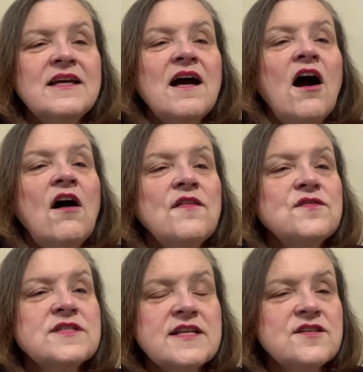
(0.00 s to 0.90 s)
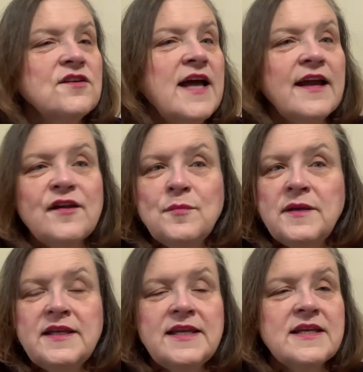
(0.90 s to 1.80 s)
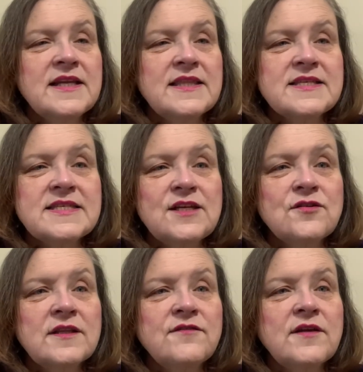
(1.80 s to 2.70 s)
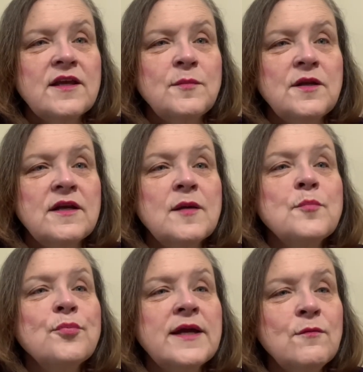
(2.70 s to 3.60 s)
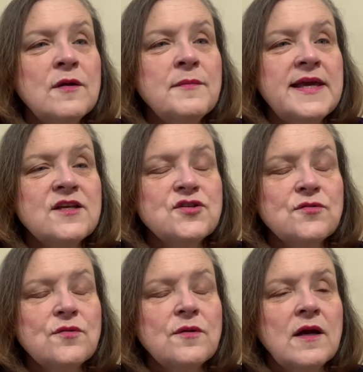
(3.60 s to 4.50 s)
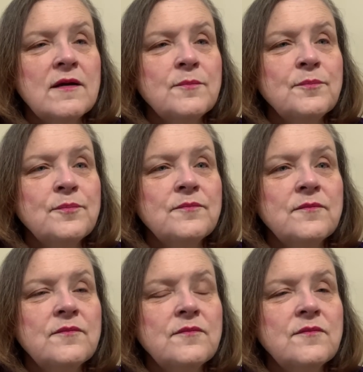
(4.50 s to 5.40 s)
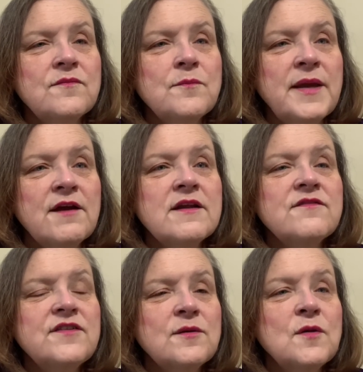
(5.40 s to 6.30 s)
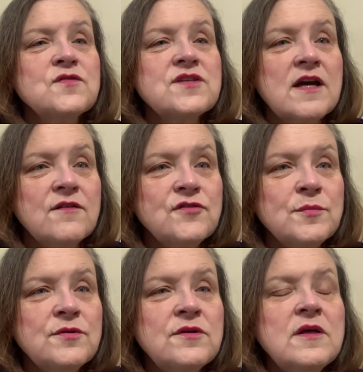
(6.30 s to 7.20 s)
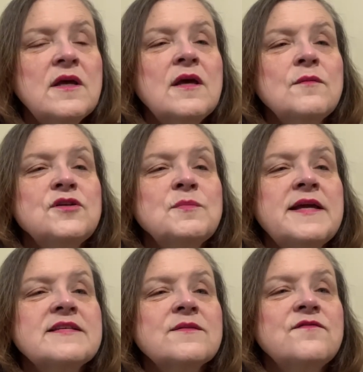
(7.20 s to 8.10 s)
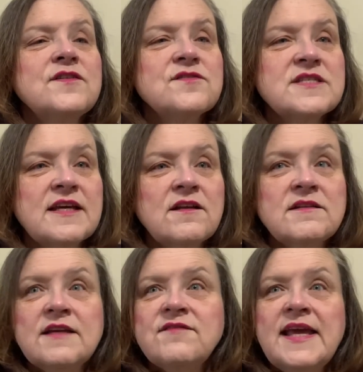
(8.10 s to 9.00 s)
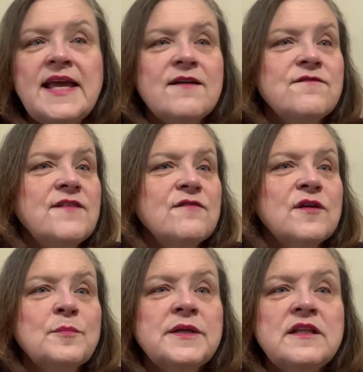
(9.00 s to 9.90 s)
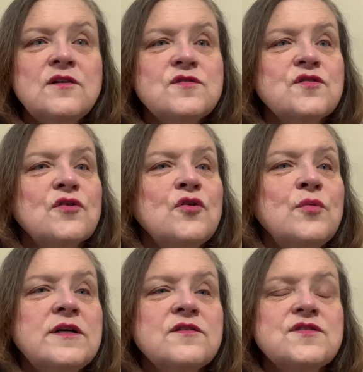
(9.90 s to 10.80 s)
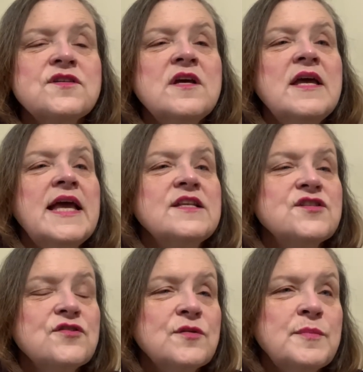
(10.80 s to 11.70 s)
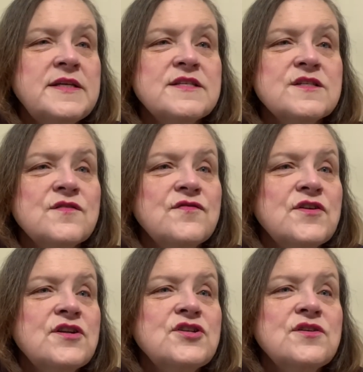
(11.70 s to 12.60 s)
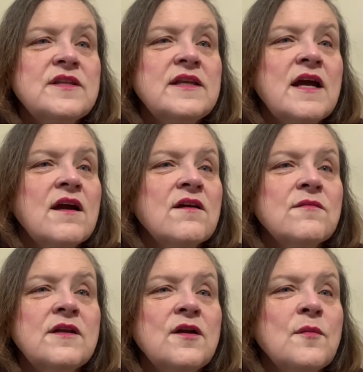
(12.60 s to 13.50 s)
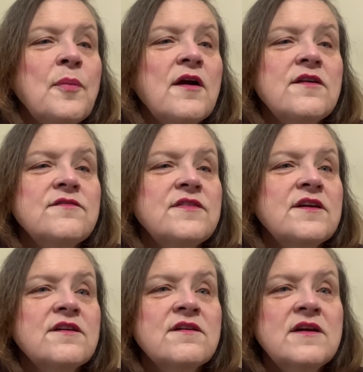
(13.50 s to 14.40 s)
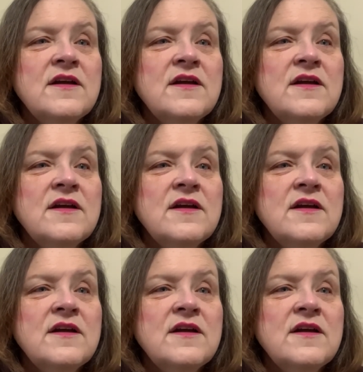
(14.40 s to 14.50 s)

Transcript: All those things are not going to be needed at the senior living community. Bring what makes your parent feel most comfortable, which makes them feel settled. If they have favorite pillows or quilts and certain pieces of furniture that are, part of their